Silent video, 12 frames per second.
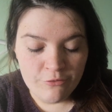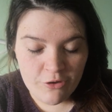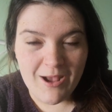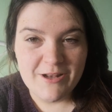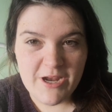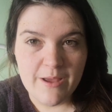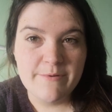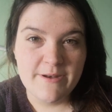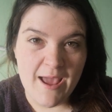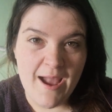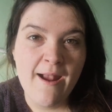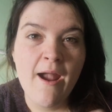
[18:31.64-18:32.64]
try a chapter
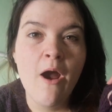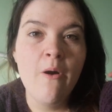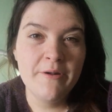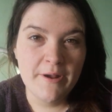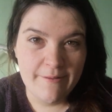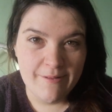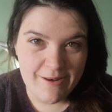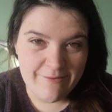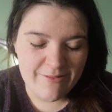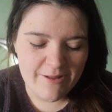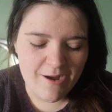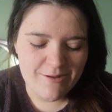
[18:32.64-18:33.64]
tag, which I'll
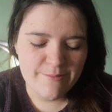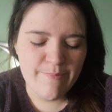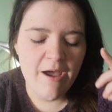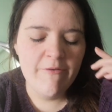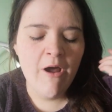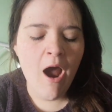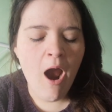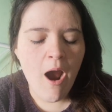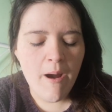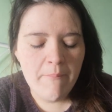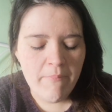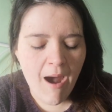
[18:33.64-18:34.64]
leave in the cards above,
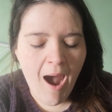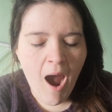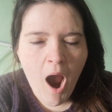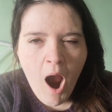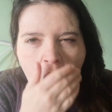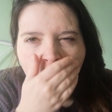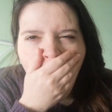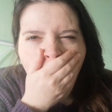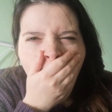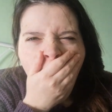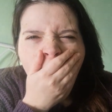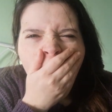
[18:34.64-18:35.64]
but
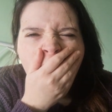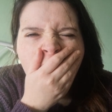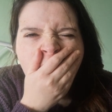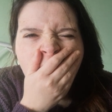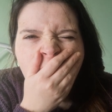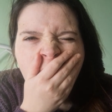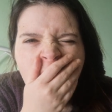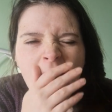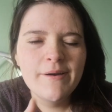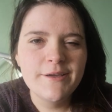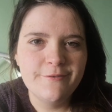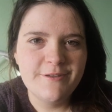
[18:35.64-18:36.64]

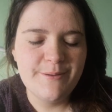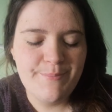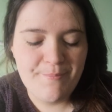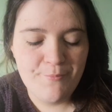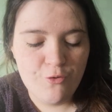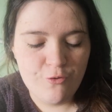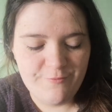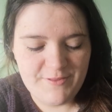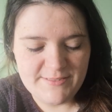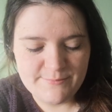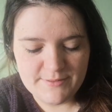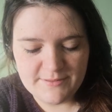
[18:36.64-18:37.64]
I'm going to read a bit more of
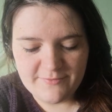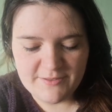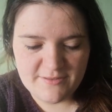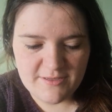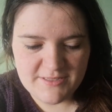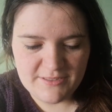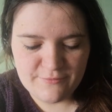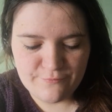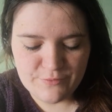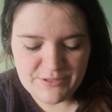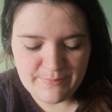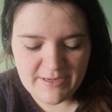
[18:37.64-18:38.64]
these ones, the first 30 to
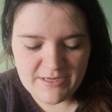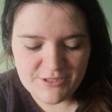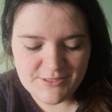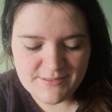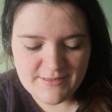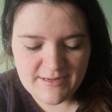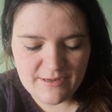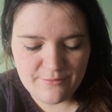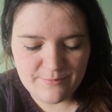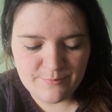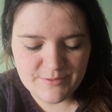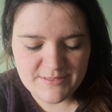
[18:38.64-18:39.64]
40 pages
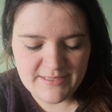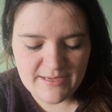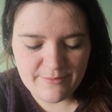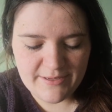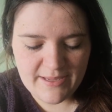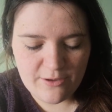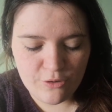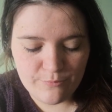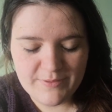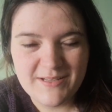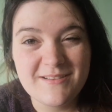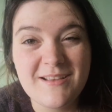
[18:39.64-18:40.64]
now, and we'll see how I get
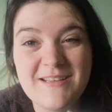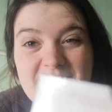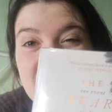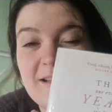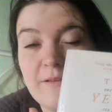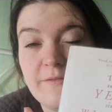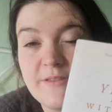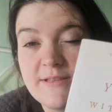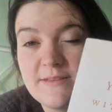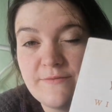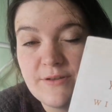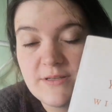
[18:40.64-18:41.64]
on, because I didn't love
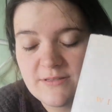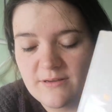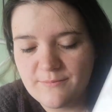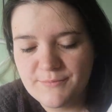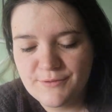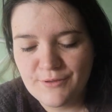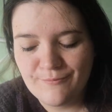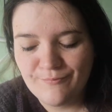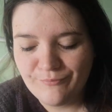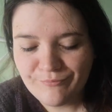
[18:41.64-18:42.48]
this the first time, so.